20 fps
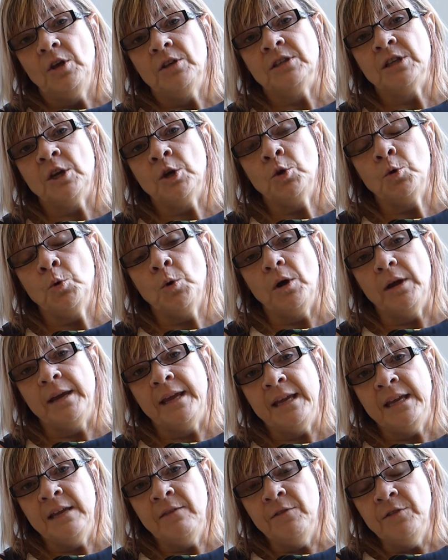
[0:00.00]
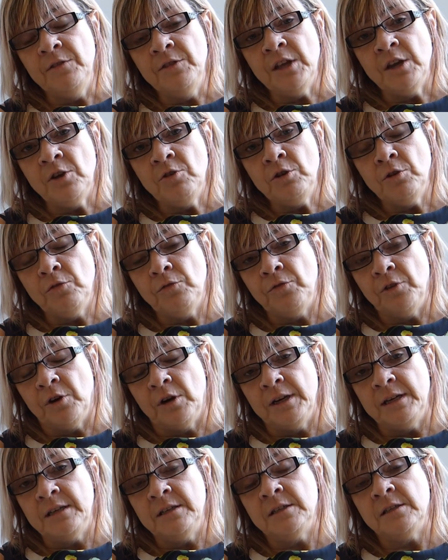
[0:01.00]
So even though you're
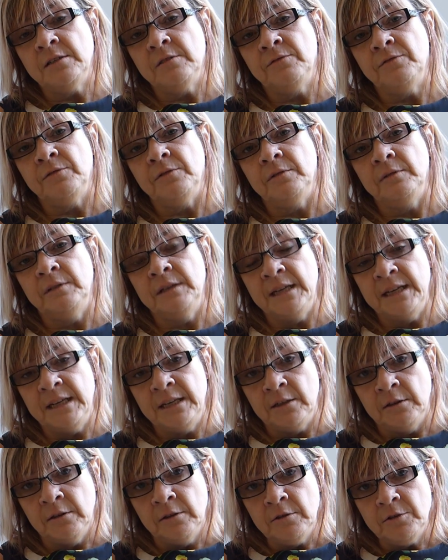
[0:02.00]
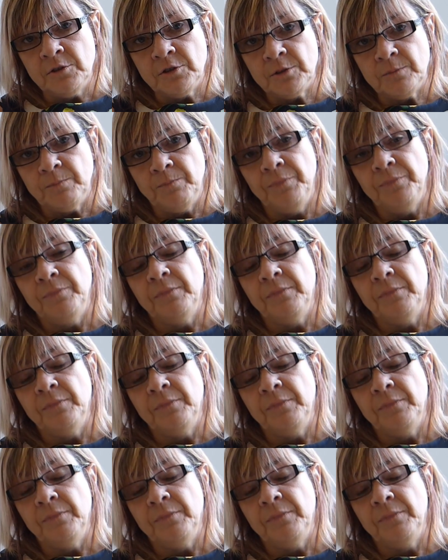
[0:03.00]
frightened of needles,